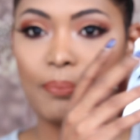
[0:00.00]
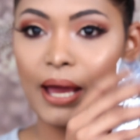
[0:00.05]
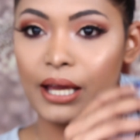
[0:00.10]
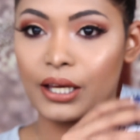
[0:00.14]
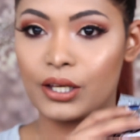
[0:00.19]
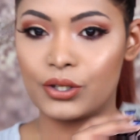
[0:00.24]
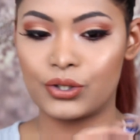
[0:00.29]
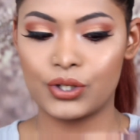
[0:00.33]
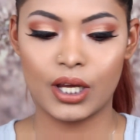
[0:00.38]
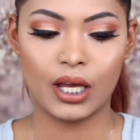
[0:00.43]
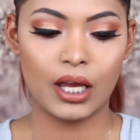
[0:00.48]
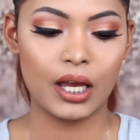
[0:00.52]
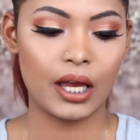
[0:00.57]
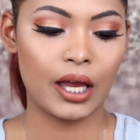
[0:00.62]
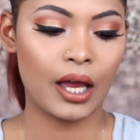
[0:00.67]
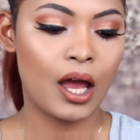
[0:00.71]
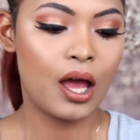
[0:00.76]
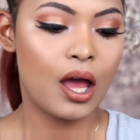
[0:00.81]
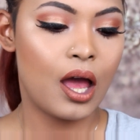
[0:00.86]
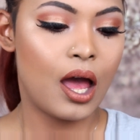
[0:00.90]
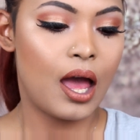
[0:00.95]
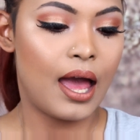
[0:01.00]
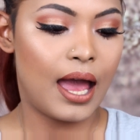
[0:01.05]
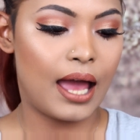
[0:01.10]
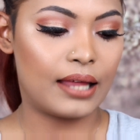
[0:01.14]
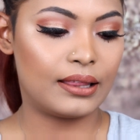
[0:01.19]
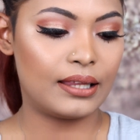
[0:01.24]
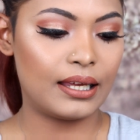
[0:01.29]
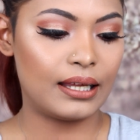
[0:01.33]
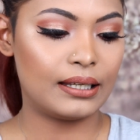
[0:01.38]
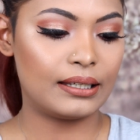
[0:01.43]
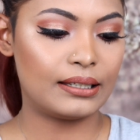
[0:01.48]
packaging
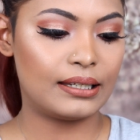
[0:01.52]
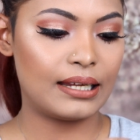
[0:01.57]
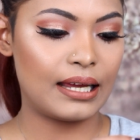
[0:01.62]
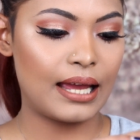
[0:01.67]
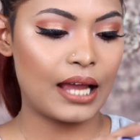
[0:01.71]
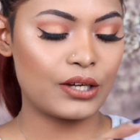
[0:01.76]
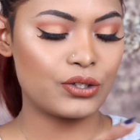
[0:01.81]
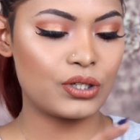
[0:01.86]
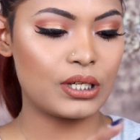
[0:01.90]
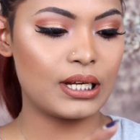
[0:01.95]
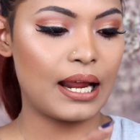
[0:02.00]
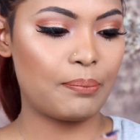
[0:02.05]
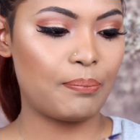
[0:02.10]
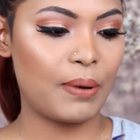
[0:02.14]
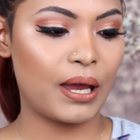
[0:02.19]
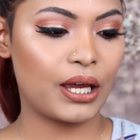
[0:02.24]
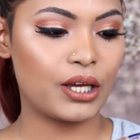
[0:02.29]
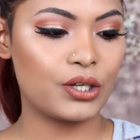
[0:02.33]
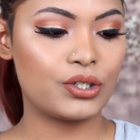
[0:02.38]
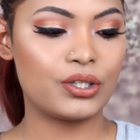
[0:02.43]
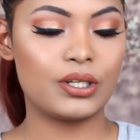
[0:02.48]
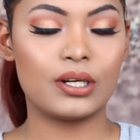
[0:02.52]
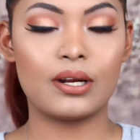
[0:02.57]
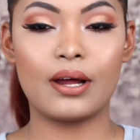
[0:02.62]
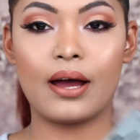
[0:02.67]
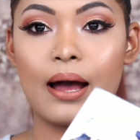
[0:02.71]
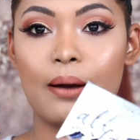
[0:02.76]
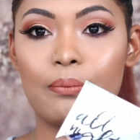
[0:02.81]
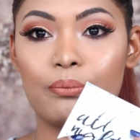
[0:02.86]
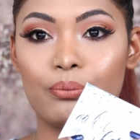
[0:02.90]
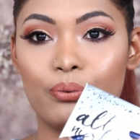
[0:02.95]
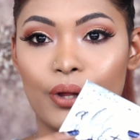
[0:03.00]
and they actually like package it
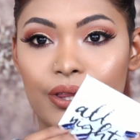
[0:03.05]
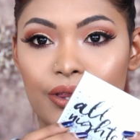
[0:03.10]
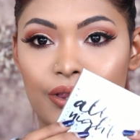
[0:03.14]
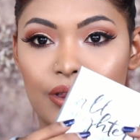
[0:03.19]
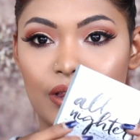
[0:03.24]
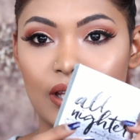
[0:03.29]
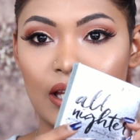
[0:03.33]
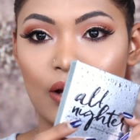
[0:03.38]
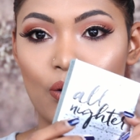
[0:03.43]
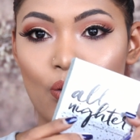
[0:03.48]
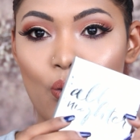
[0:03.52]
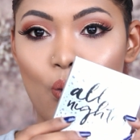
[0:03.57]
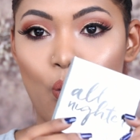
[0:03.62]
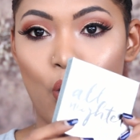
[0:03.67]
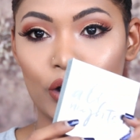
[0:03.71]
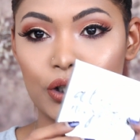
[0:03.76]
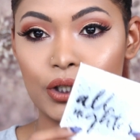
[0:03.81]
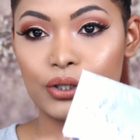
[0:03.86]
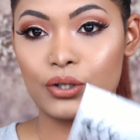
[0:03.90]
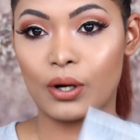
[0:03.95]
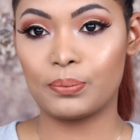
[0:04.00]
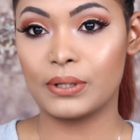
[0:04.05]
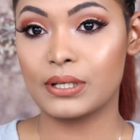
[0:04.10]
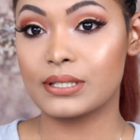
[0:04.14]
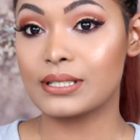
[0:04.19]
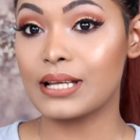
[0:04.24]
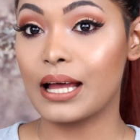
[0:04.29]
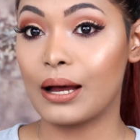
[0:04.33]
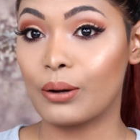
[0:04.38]
up with the water droplets